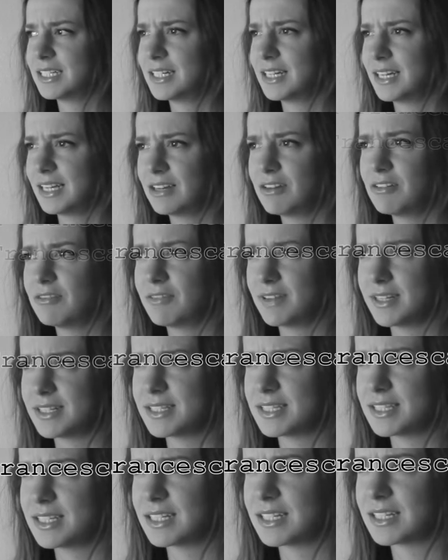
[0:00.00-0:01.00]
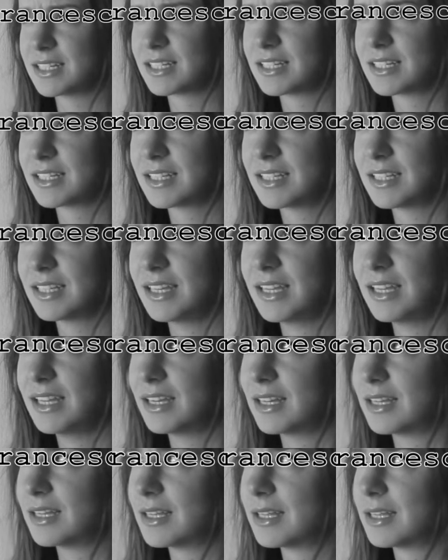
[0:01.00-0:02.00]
I go fencing. Yeah.